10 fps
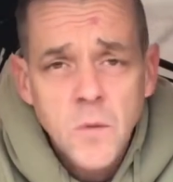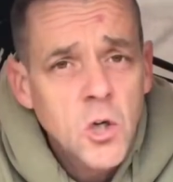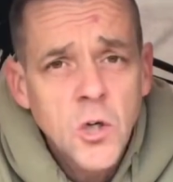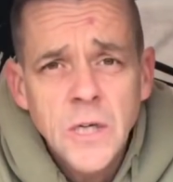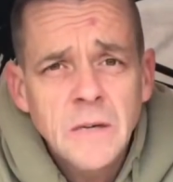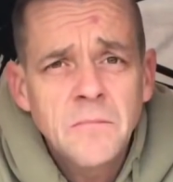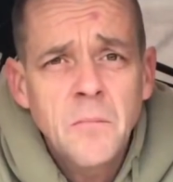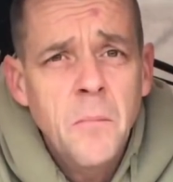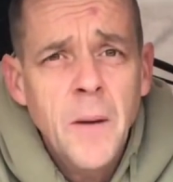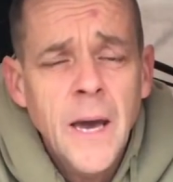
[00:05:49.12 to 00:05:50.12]
Couldn't even
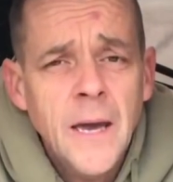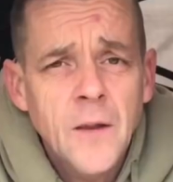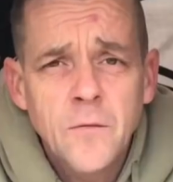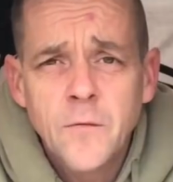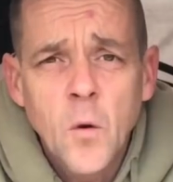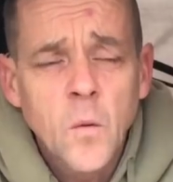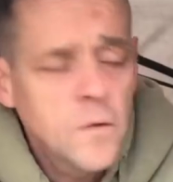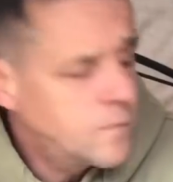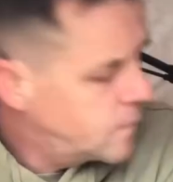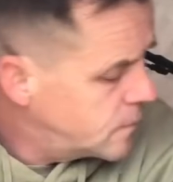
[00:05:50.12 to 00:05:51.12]
bear the thought
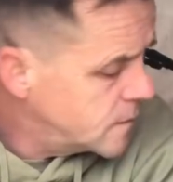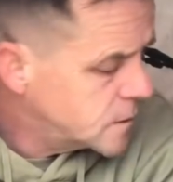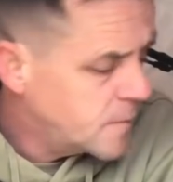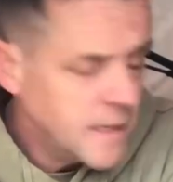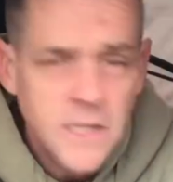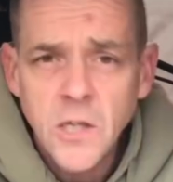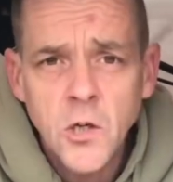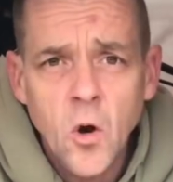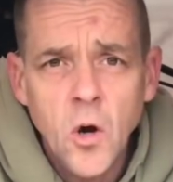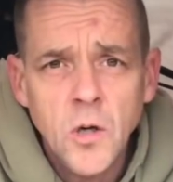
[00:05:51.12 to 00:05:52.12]
of spending the
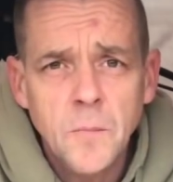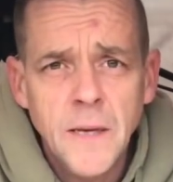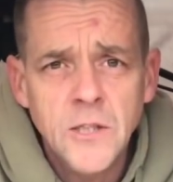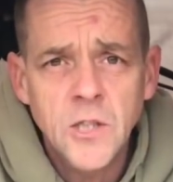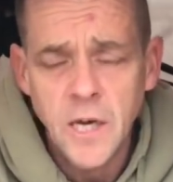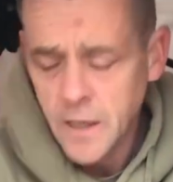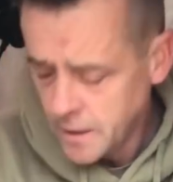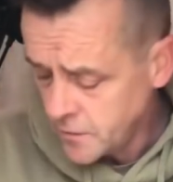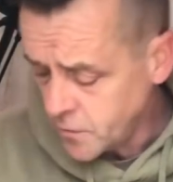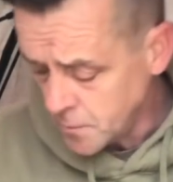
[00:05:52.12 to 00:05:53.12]
night on a bed chair,
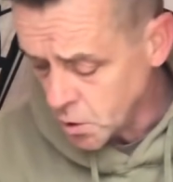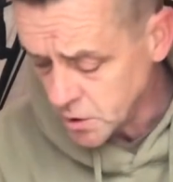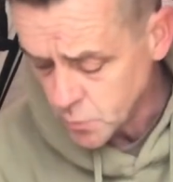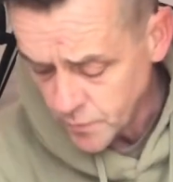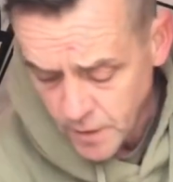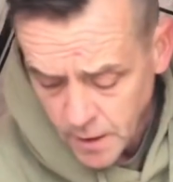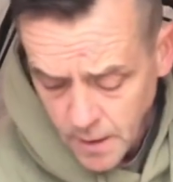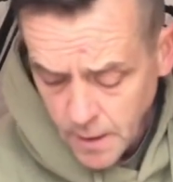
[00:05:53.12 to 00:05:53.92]
if I'm honest with you.